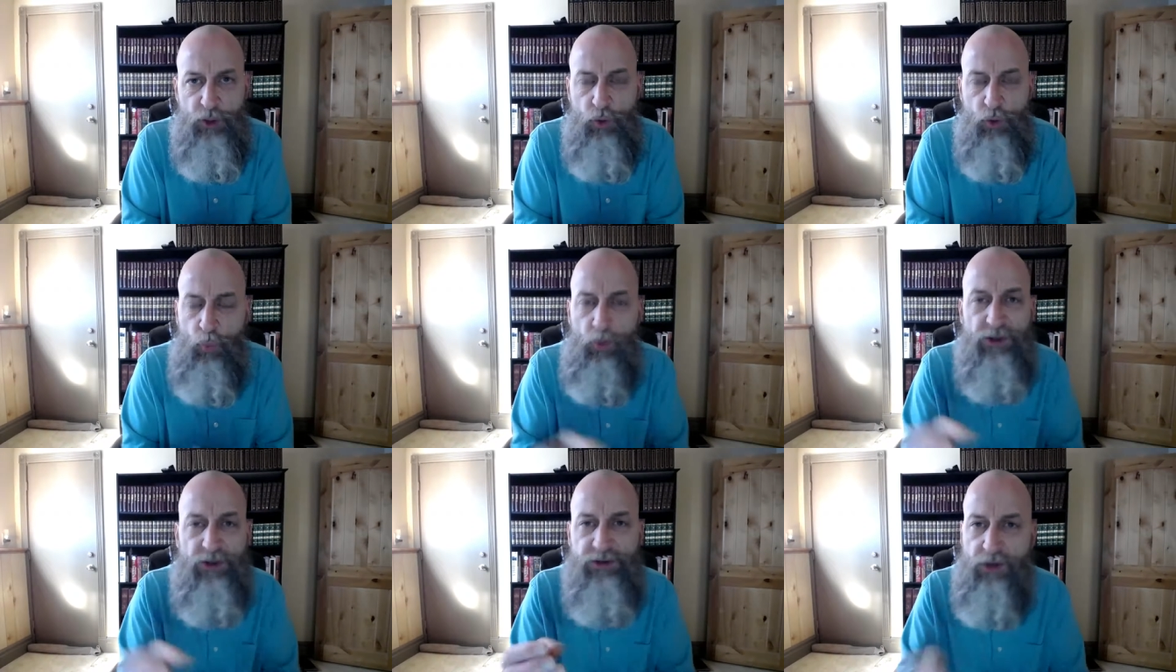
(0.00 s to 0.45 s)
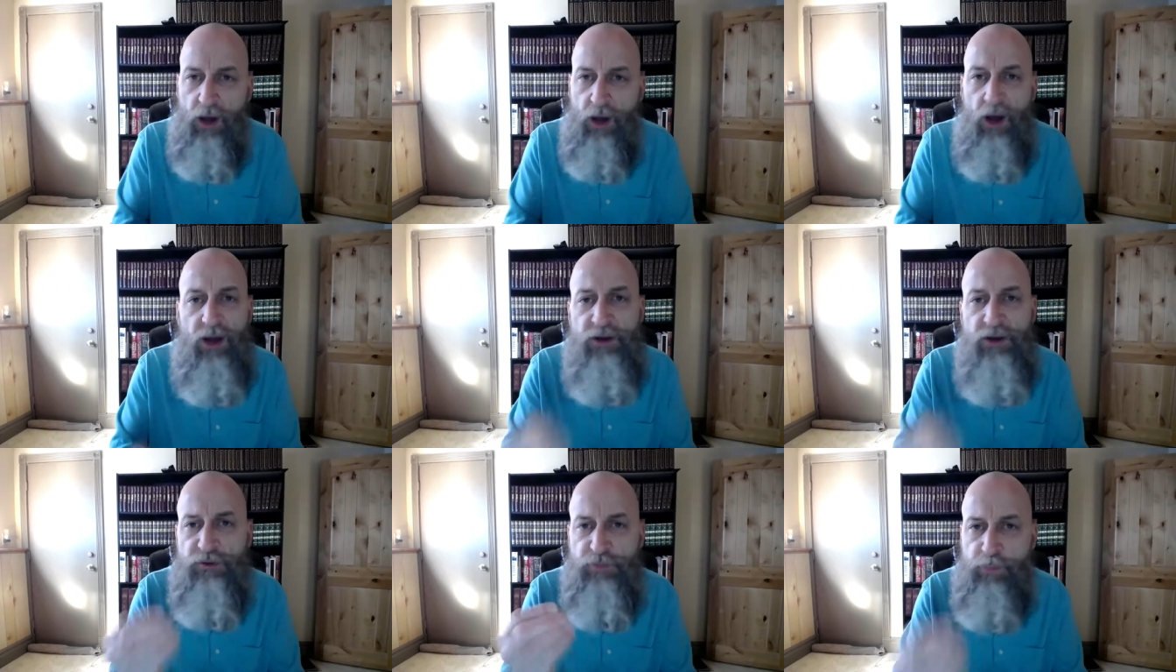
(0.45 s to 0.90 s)
when
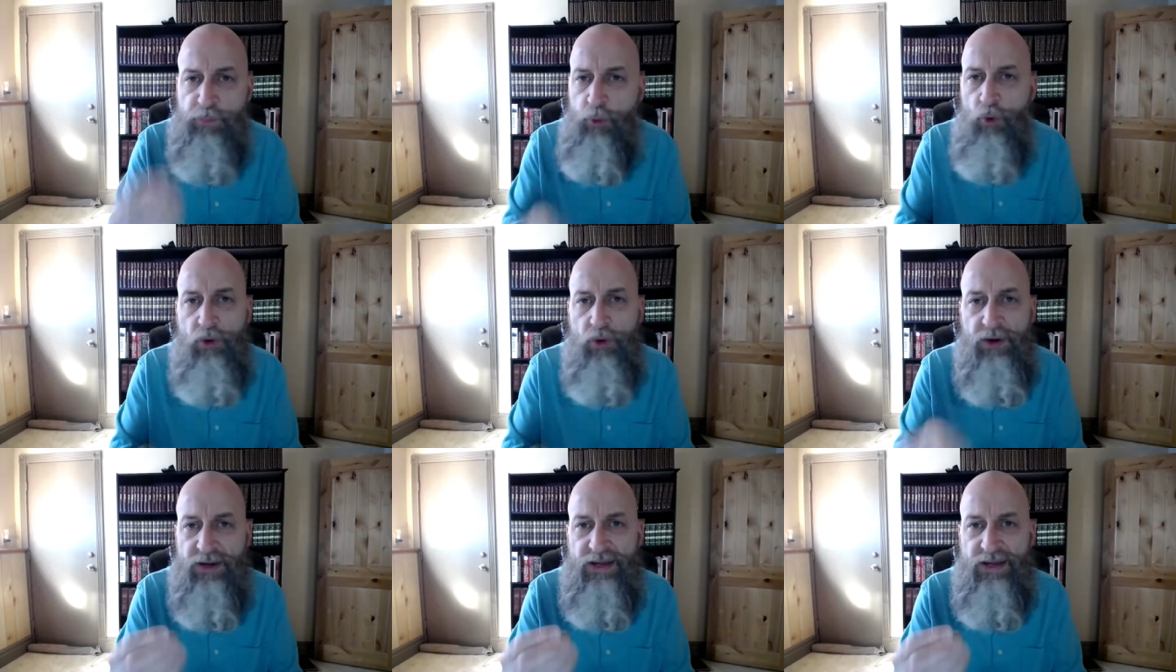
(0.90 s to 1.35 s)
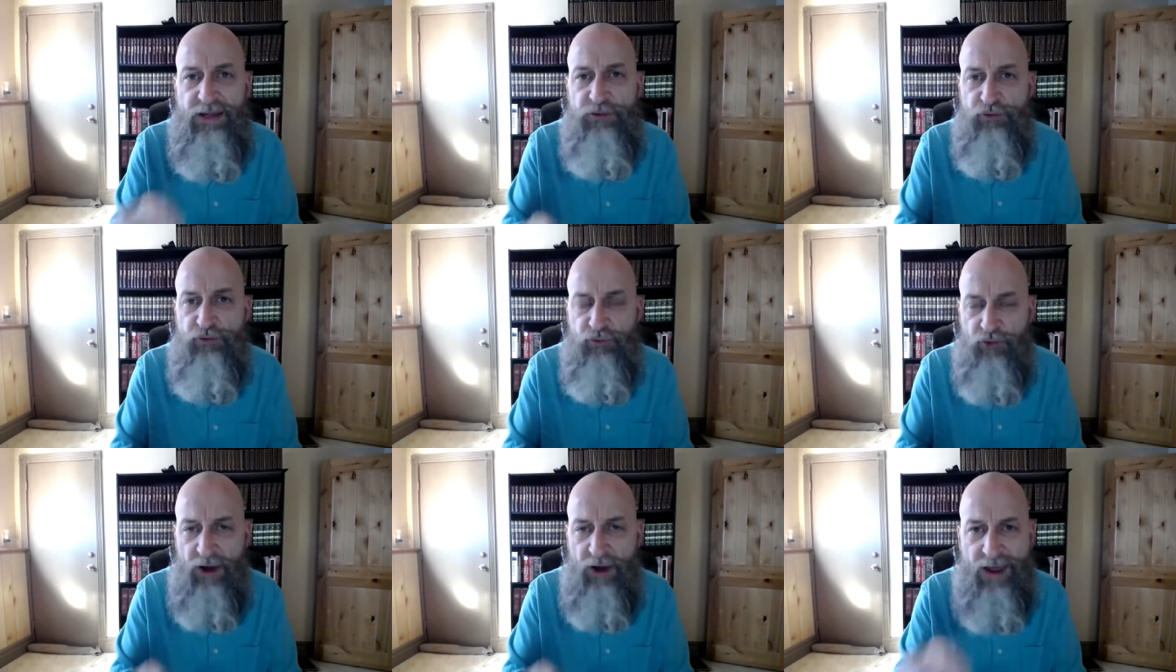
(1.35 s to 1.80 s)
God is pouring his
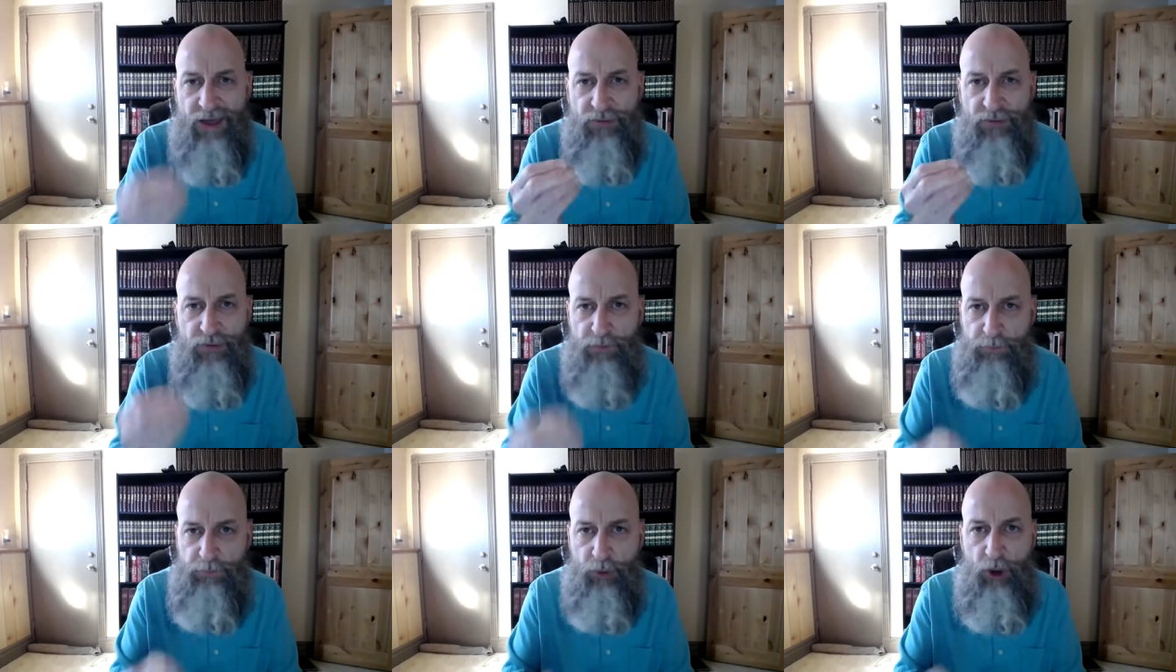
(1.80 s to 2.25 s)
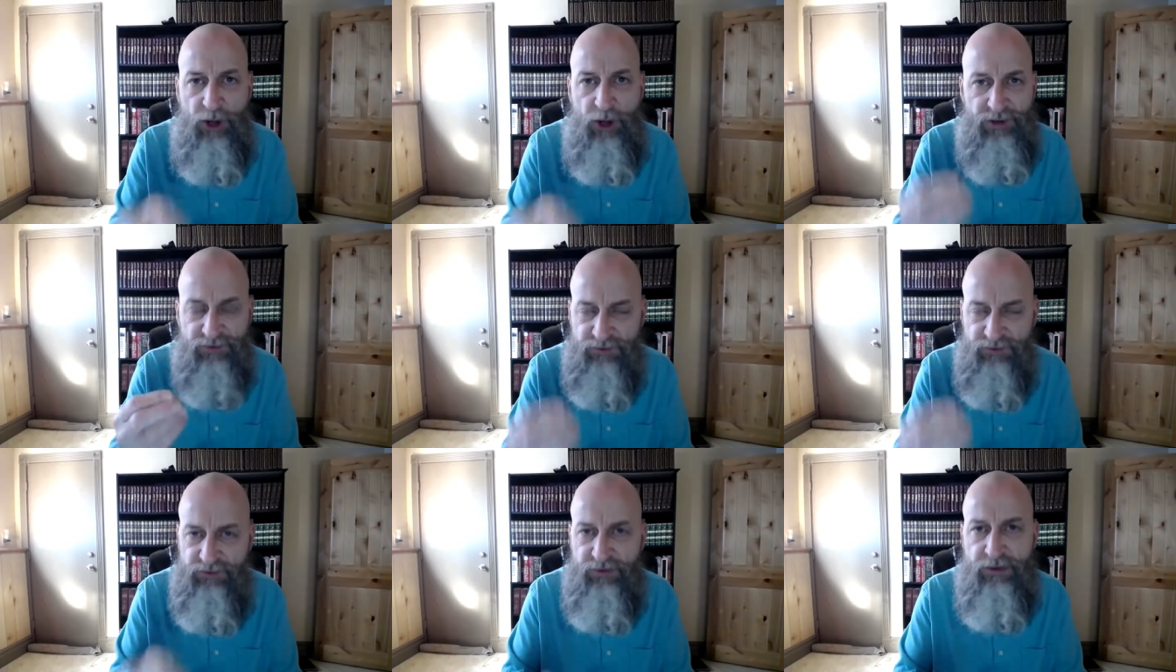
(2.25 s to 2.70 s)
wrath upon
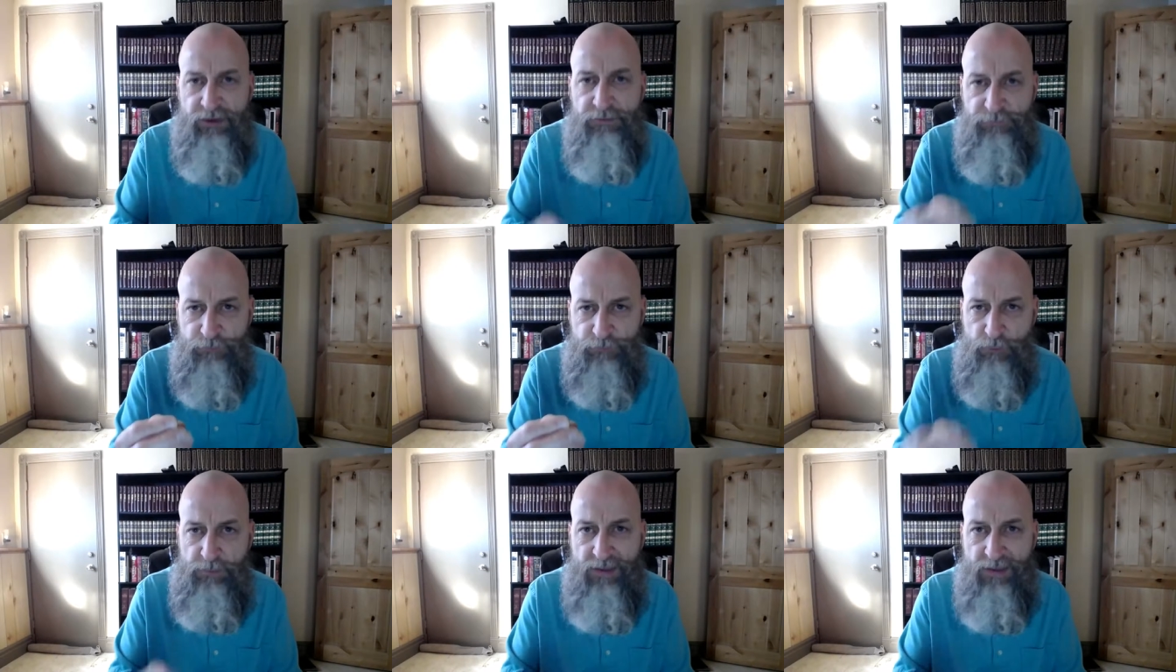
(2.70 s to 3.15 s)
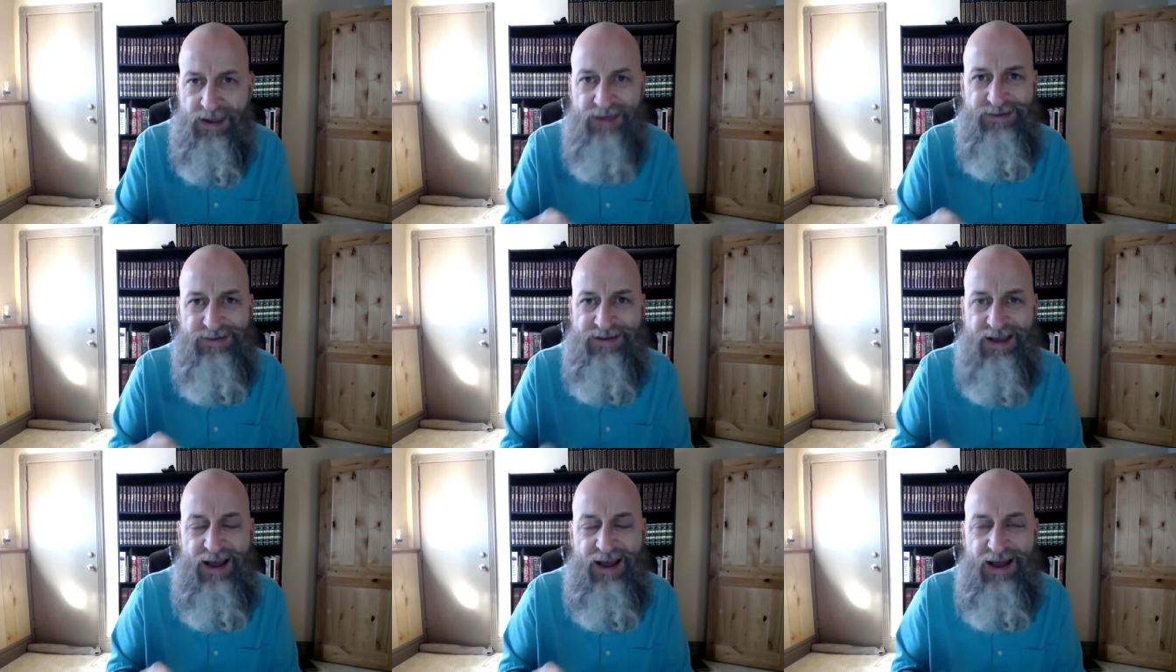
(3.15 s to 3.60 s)
sinful
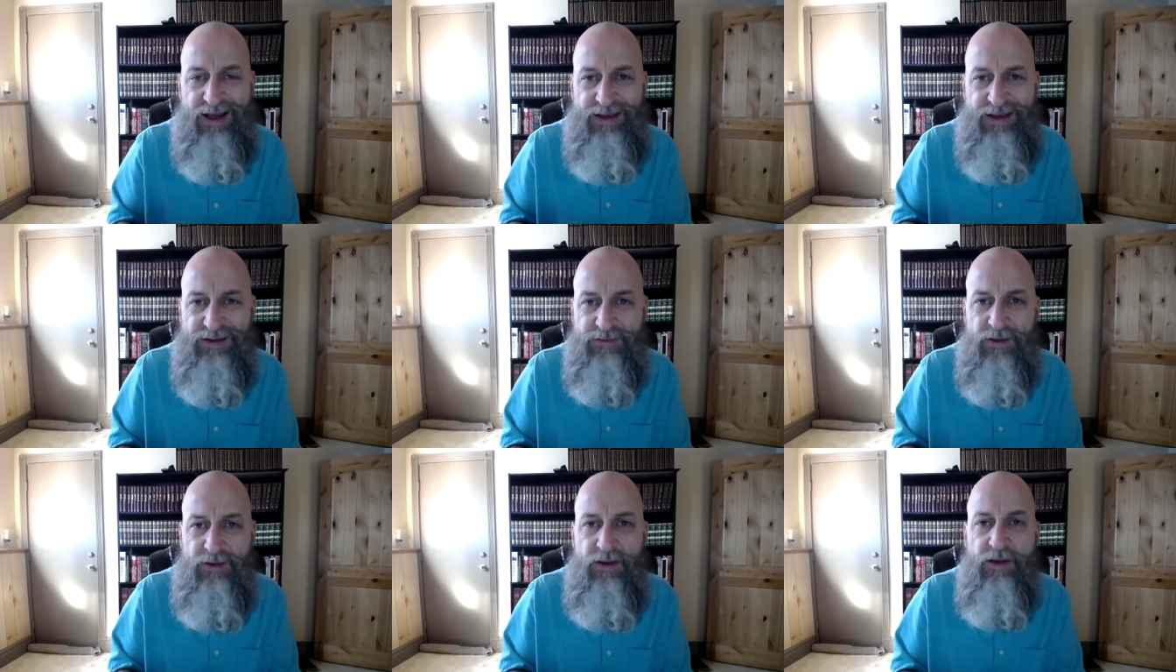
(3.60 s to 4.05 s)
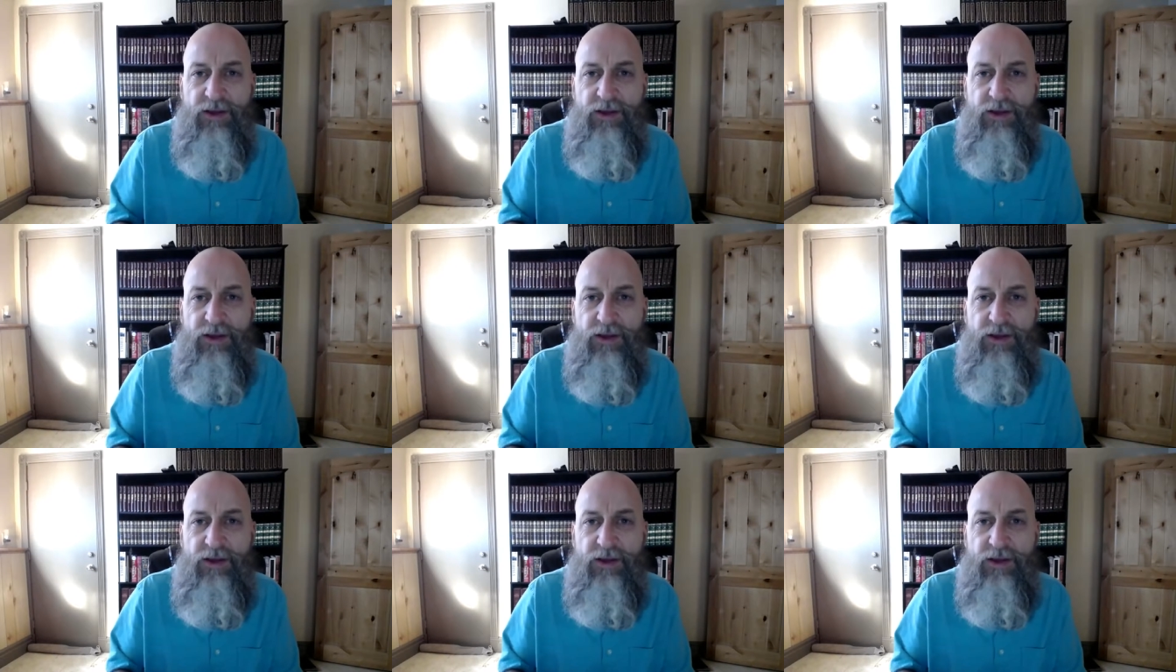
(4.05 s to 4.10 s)
mankind,